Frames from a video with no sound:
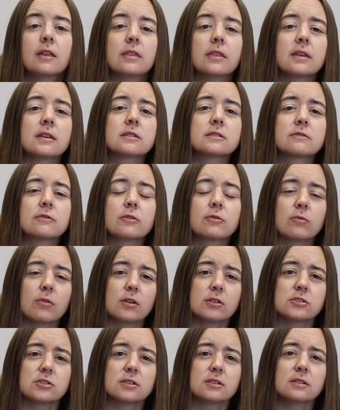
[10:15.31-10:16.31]
Thanks for
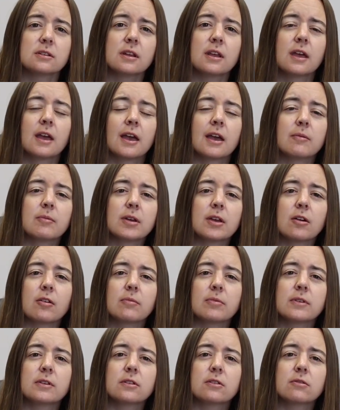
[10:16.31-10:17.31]
watching, and we
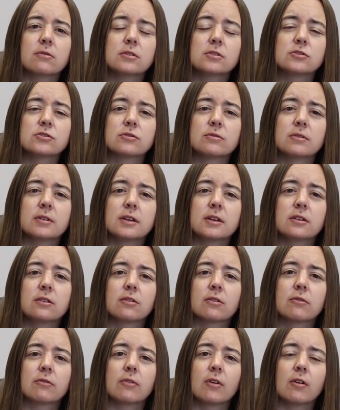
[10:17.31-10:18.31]
hope that you enjoy
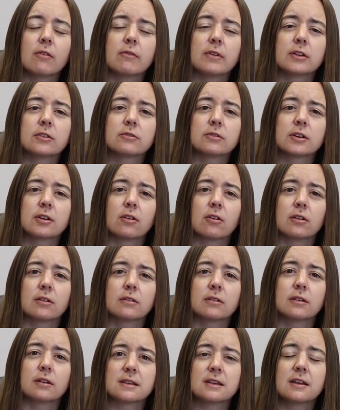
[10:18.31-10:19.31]
your fall victory
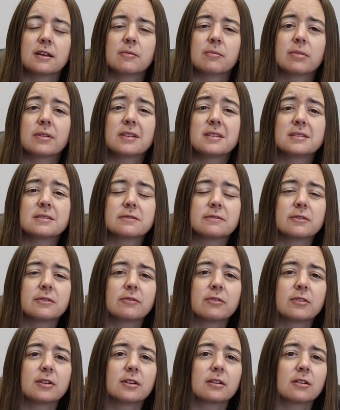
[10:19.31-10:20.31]
gardens. Please feel
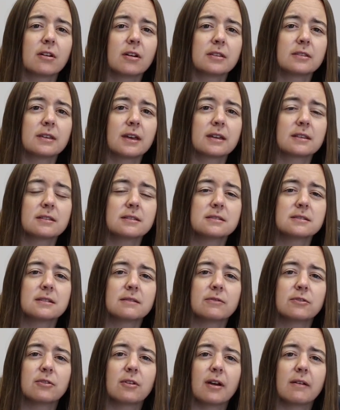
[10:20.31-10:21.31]
free to contact us
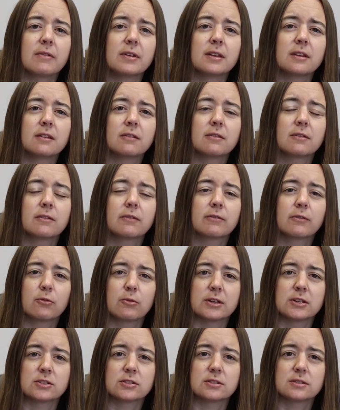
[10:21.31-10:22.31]
if you have any
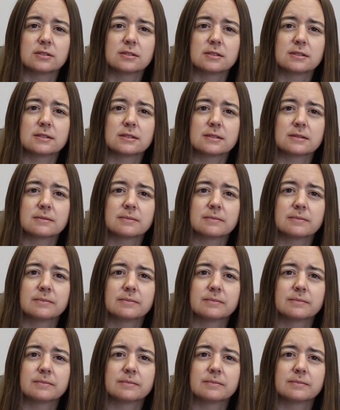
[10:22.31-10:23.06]
questions.